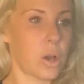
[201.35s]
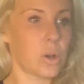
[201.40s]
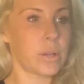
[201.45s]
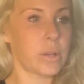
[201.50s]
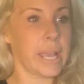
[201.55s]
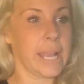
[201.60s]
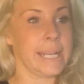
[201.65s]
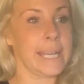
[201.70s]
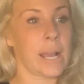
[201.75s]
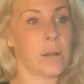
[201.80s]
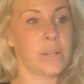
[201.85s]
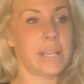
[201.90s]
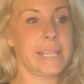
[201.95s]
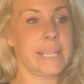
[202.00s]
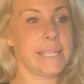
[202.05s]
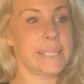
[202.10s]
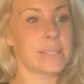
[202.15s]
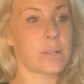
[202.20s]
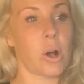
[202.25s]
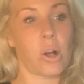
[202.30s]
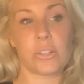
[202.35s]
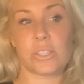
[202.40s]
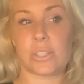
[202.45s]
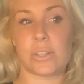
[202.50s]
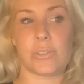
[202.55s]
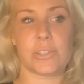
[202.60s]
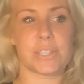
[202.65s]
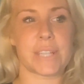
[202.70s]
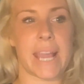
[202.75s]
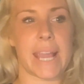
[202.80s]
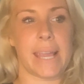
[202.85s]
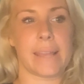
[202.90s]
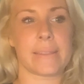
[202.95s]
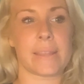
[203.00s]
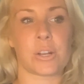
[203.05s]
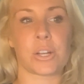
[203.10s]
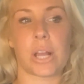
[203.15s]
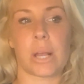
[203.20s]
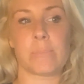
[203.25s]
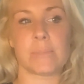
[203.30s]
Okay, now he's also saying
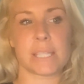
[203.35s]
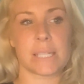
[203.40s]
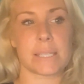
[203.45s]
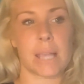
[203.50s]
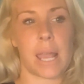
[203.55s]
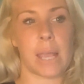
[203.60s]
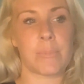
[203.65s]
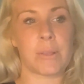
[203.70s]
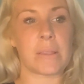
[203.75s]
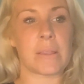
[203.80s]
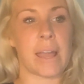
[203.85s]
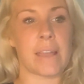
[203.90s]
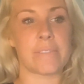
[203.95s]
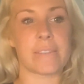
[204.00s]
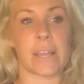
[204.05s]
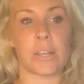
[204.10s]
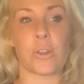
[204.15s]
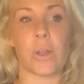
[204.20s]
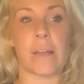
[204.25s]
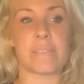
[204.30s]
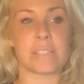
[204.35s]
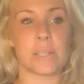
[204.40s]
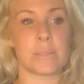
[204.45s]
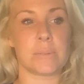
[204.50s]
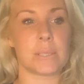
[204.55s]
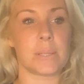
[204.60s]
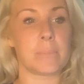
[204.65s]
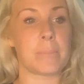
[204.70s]
there comes a time in life that you have to